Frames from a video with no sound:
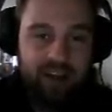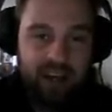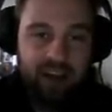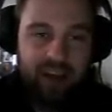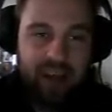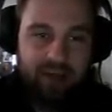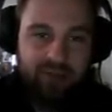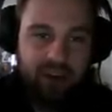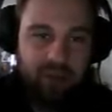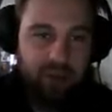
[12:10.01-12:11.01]
health
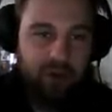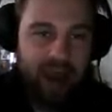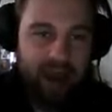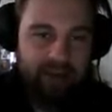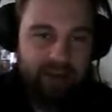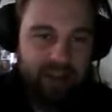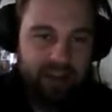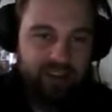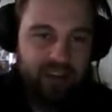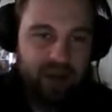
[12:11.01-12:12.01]
items a little bit more accurately
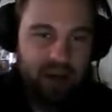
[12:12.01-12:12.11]
this game.